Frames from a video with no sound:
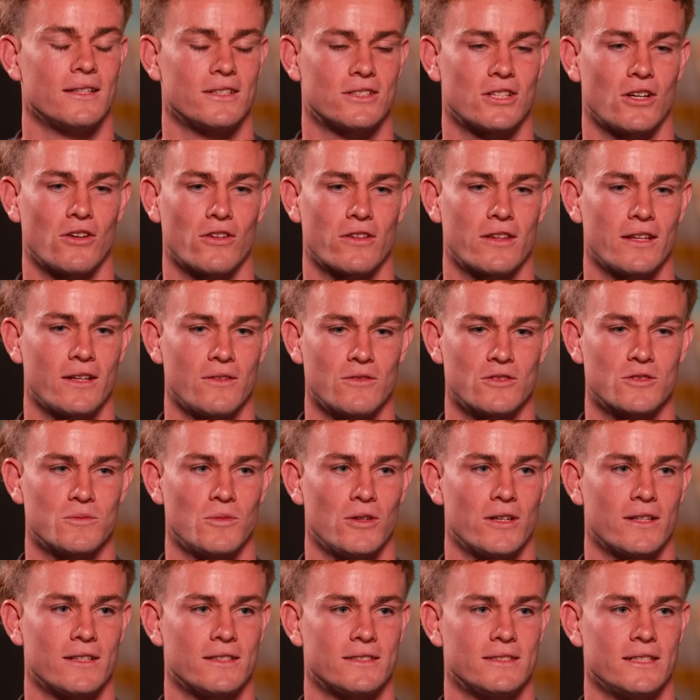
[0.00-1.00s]
This whole thing was
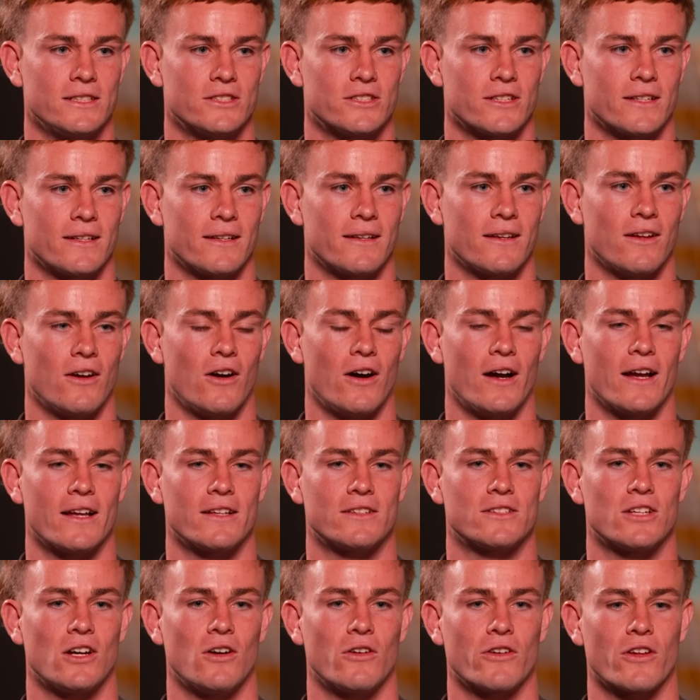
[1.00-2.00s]
my decision. I
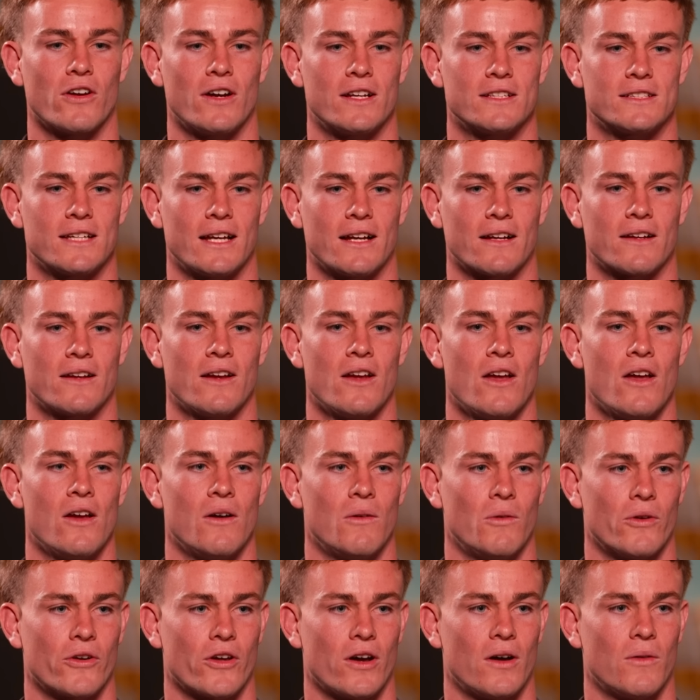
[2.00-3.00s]
had told Isaac
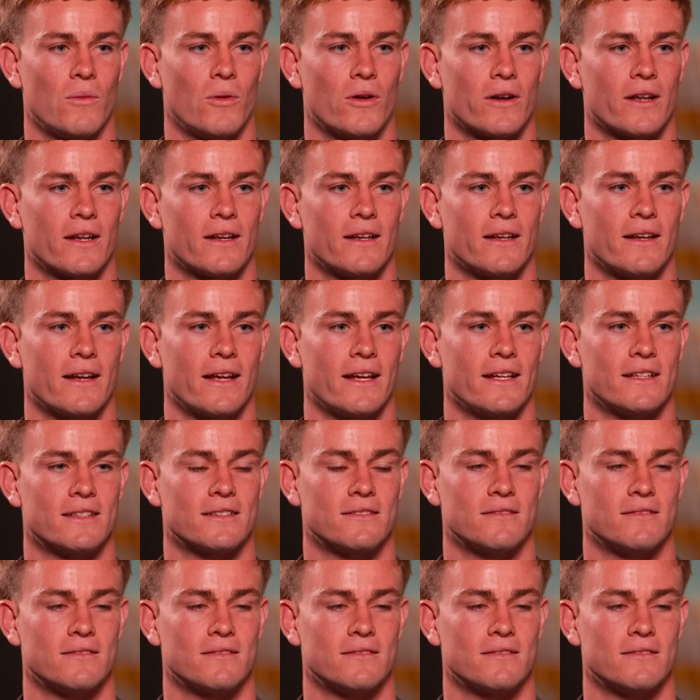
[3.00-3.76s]
what I wanted, and